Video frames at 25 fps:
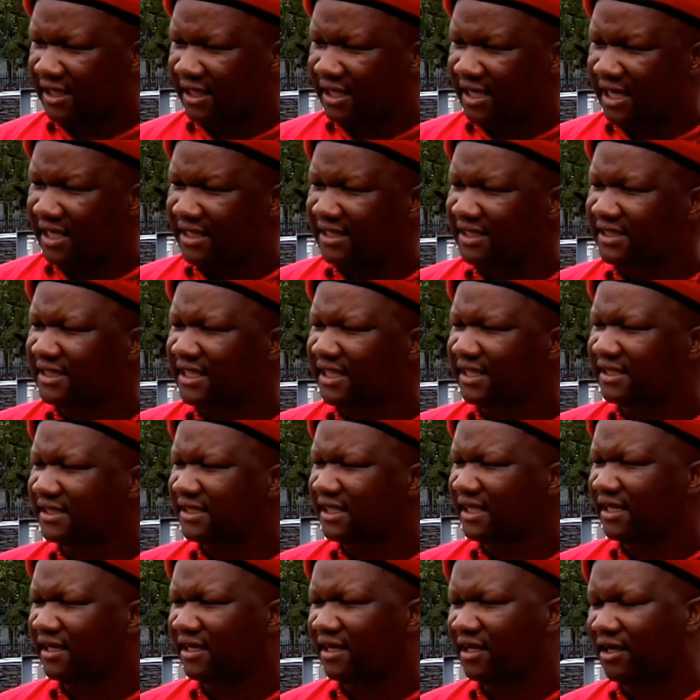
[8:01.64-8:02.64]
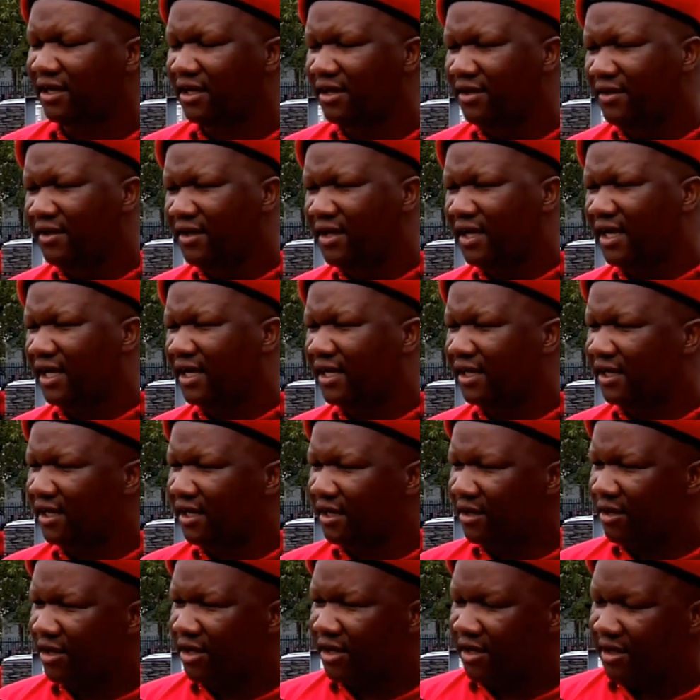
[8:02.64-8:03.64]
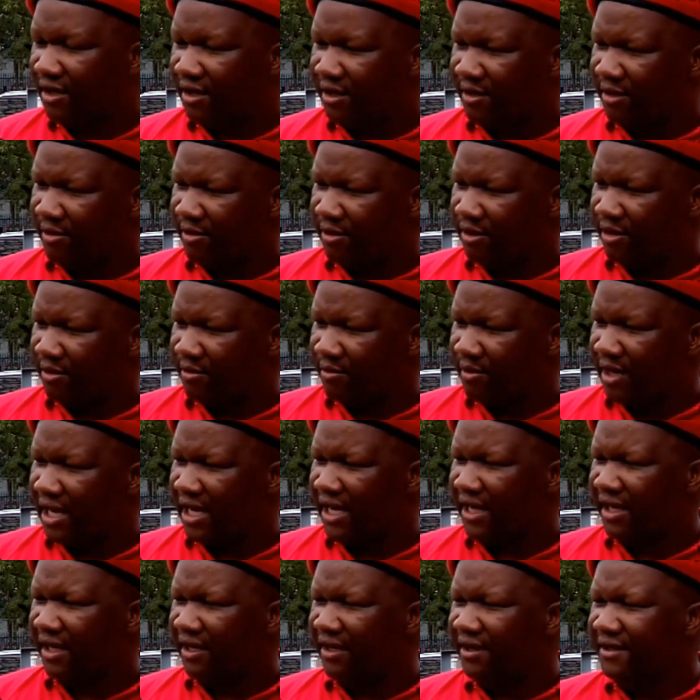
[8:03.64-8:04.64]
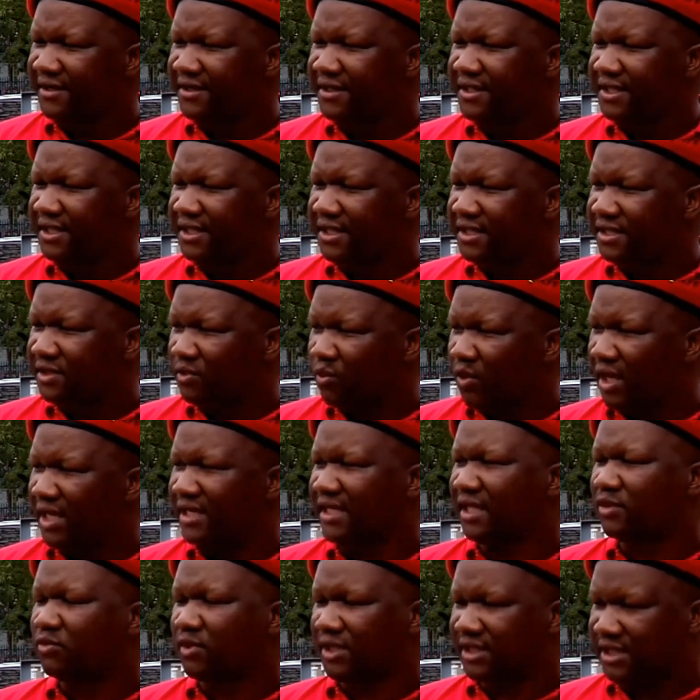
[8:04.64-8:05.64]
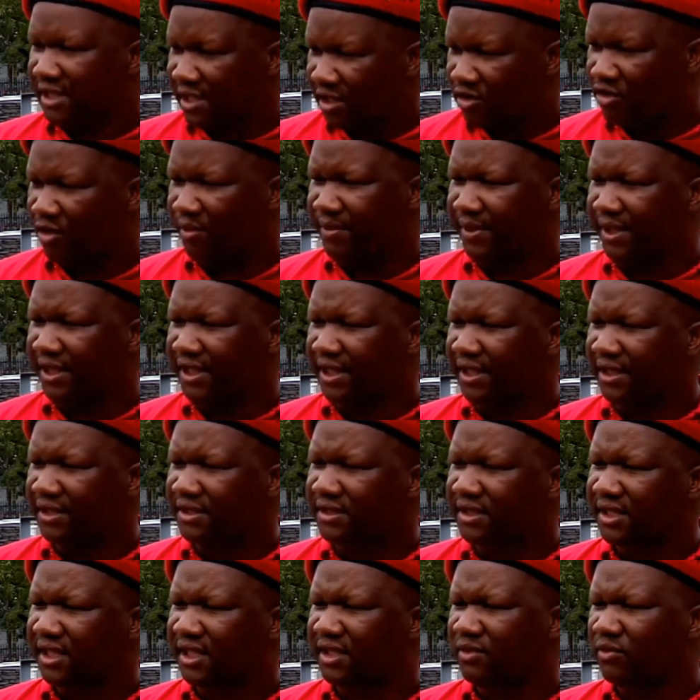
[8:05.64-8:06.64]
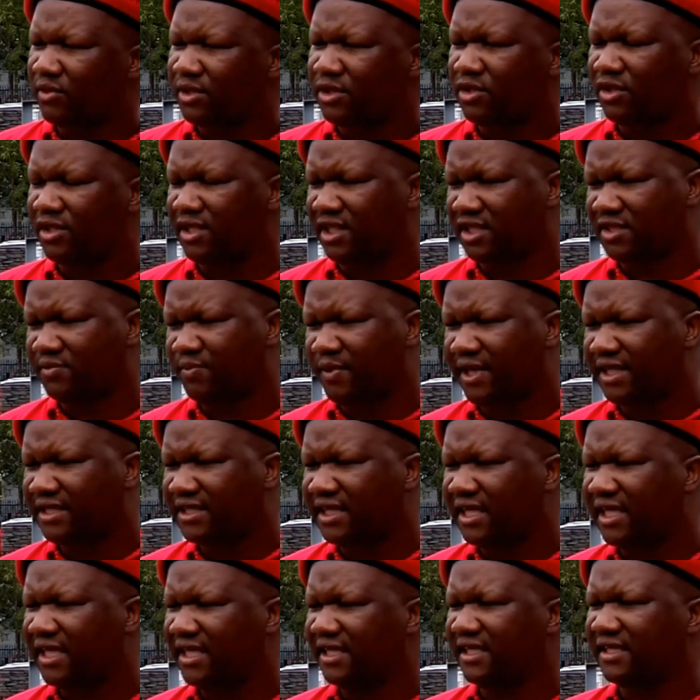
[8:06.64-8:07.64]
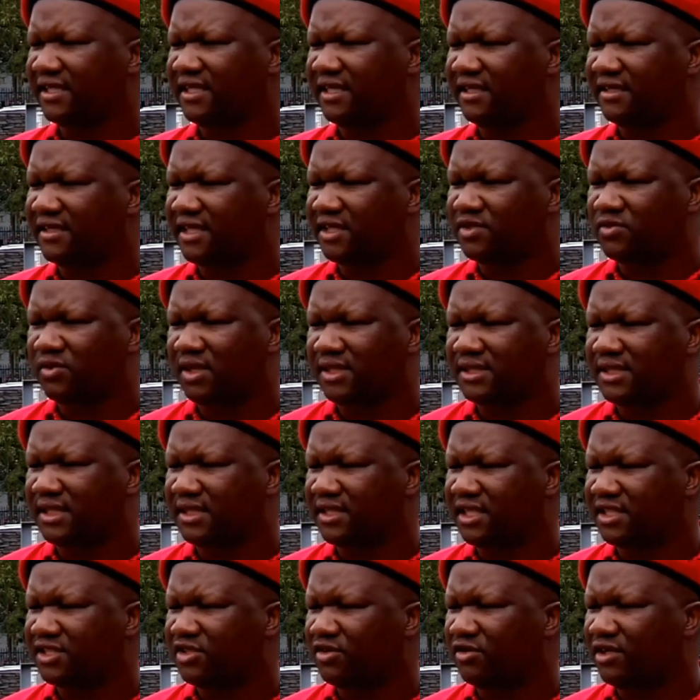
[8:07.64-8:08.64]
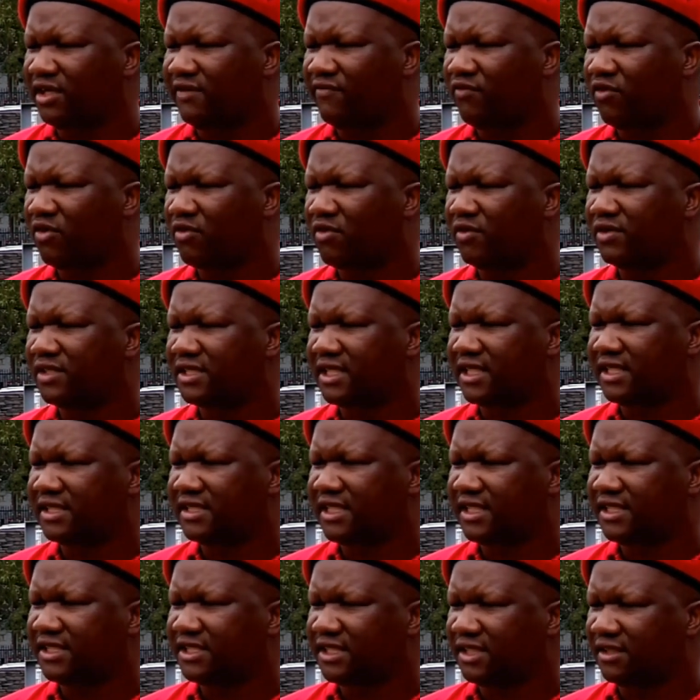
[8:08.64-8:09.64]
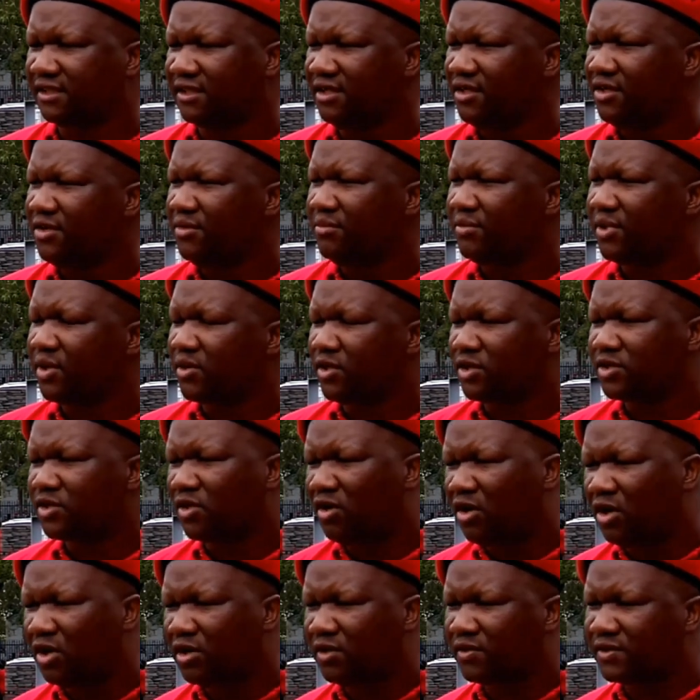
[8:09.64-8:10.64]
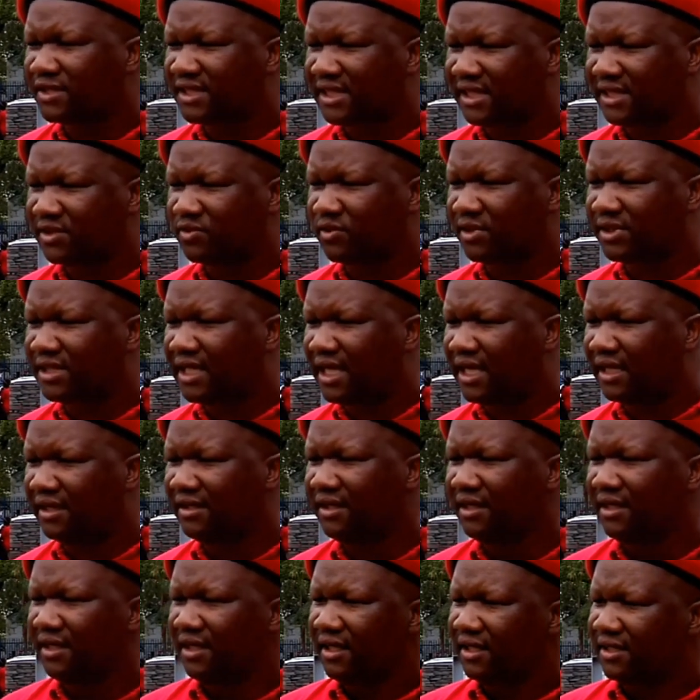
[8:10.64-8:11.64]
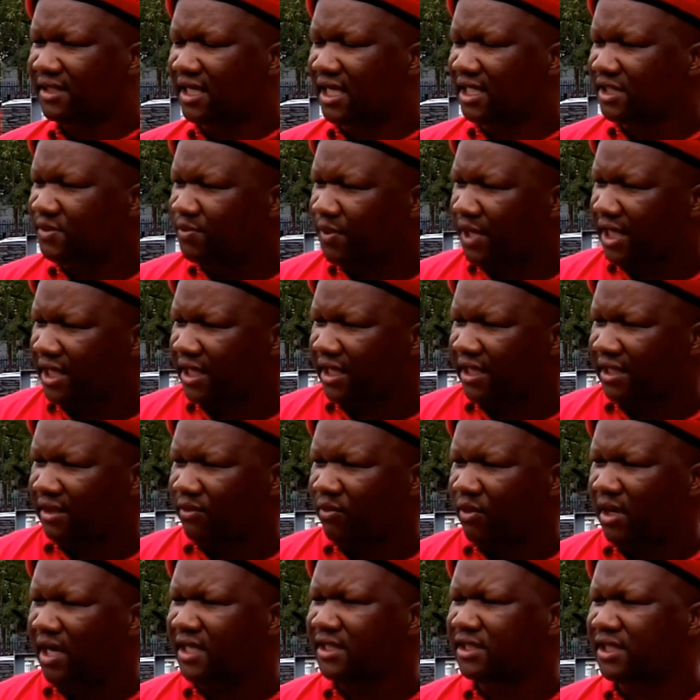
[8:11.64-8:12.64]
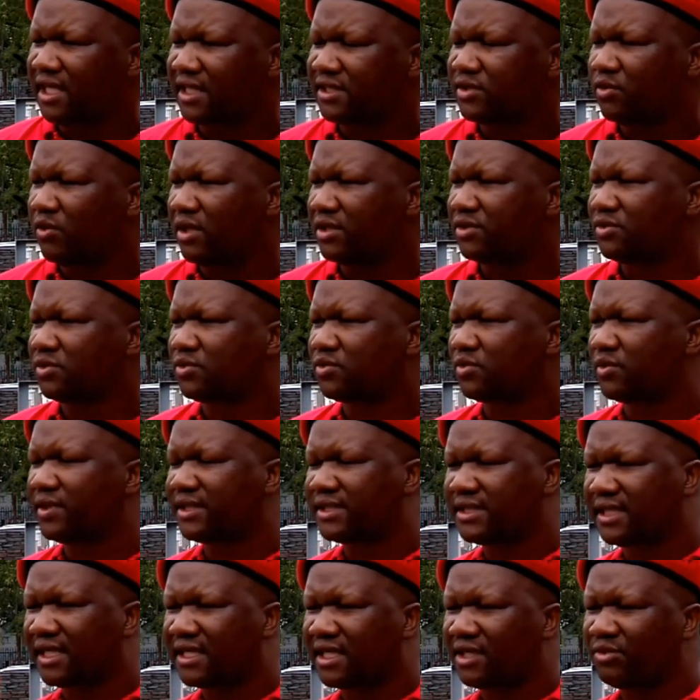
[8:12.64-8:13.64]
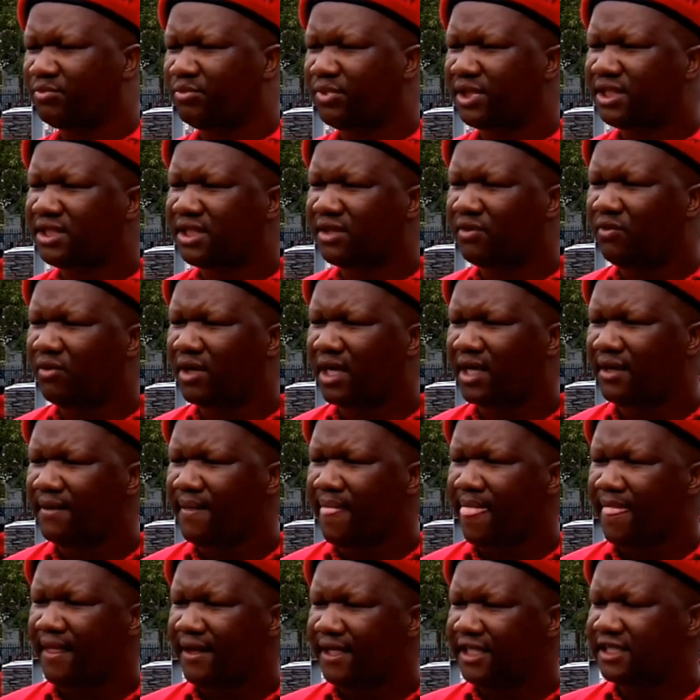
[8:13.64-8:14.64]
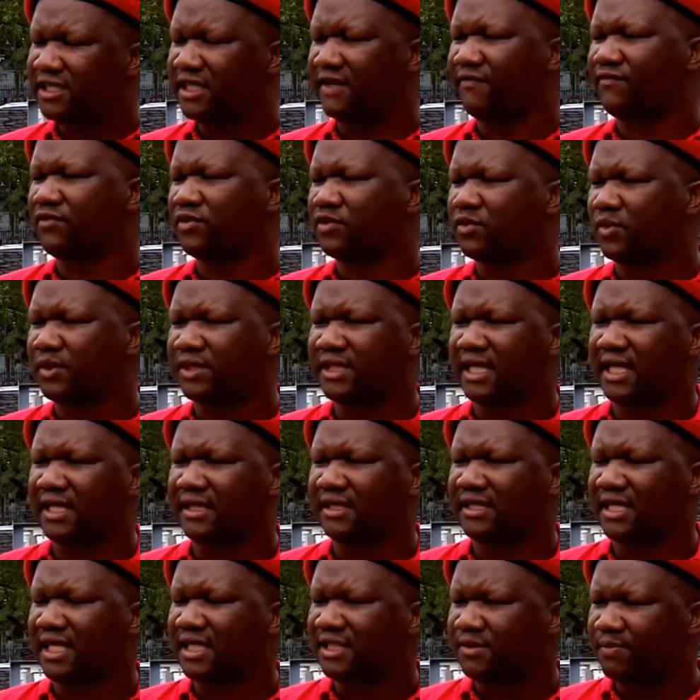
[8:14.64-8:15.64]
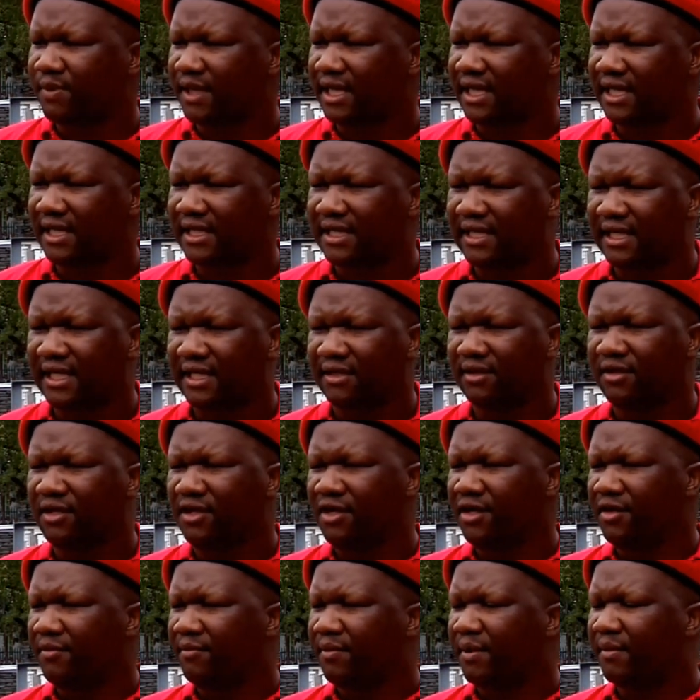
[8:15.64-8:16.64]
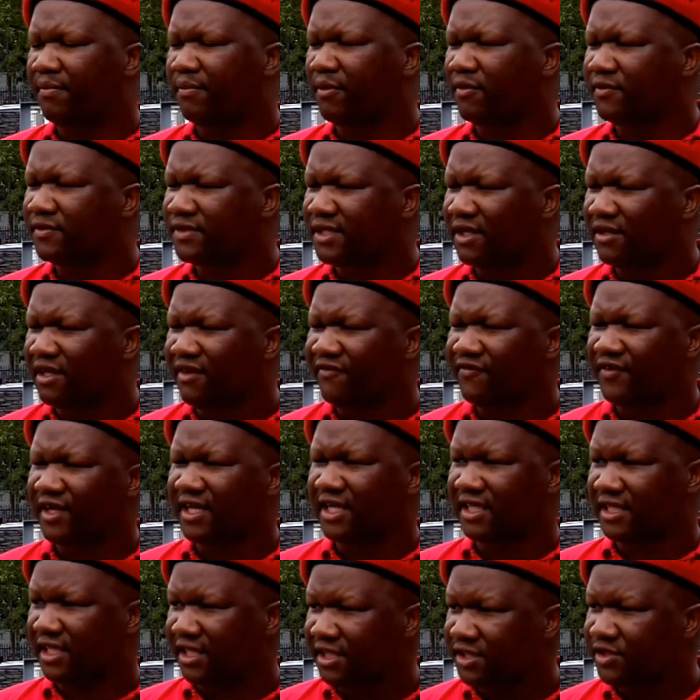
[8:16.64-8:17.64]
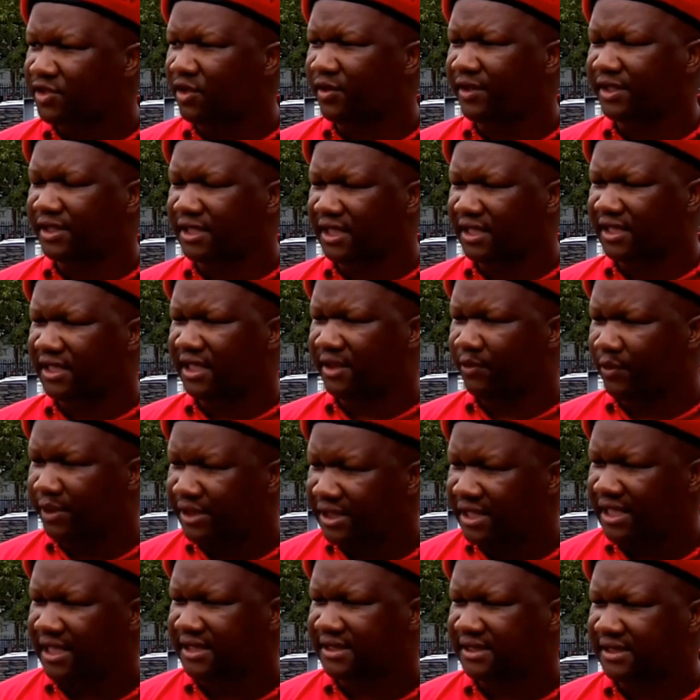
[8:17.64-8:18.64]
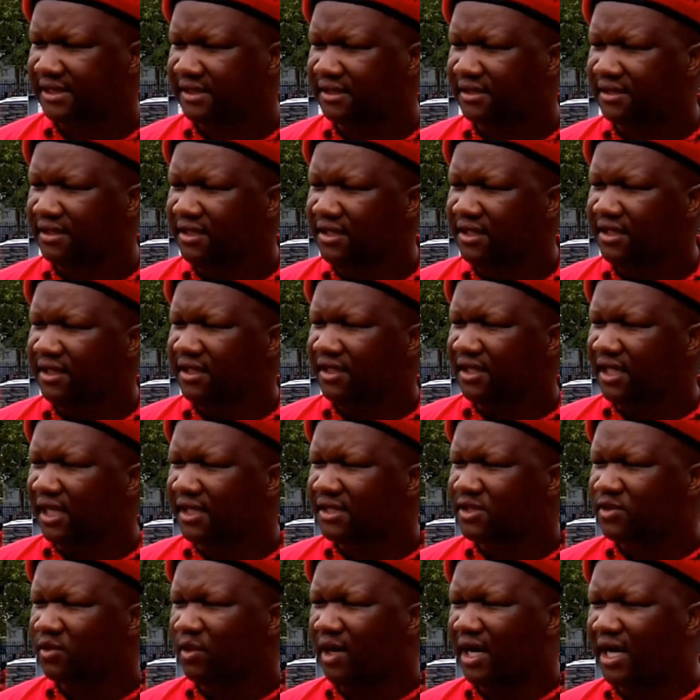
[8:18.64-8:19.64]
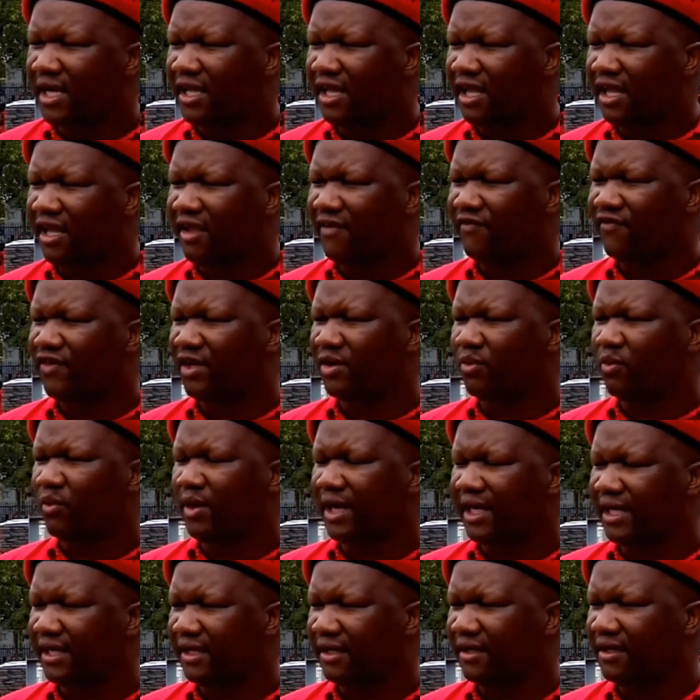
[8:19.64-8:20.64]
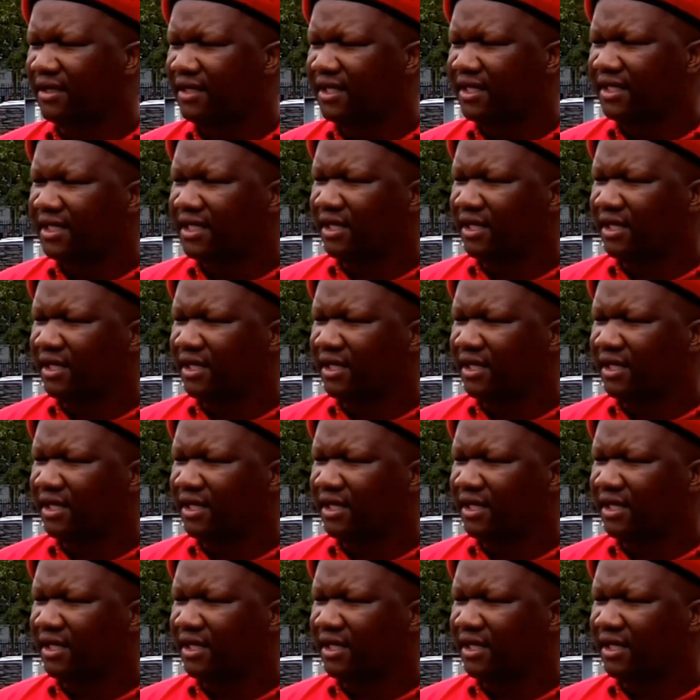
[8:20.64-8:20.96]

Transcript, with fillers: and, the candidate, uh, uh, uh Maya, is one that was recommended. And we don't expect anything. That's why I said there's no need for consultation because all those things were done transparently. Why does want to do a secret meeting when interviews were done transparently and people of South Africa, they saw it and they witnessed it. That's why even when